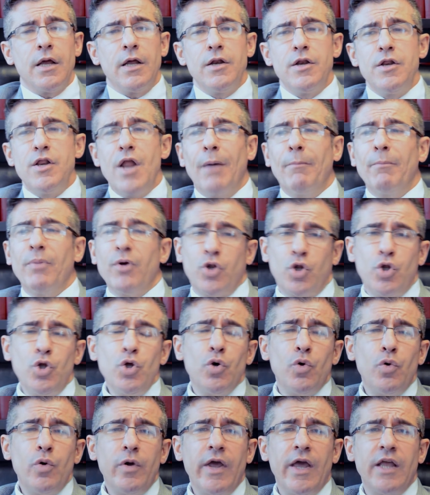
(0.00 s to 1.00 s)
Number
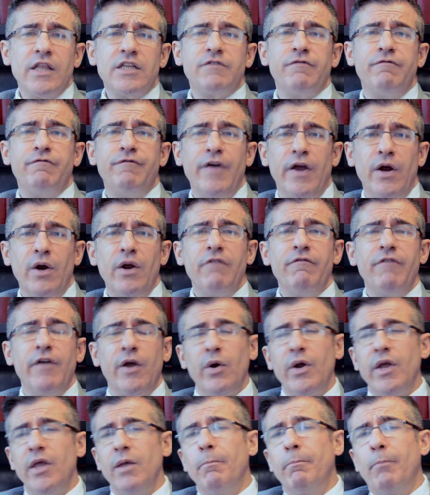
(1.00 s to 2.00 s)
two, it's very, very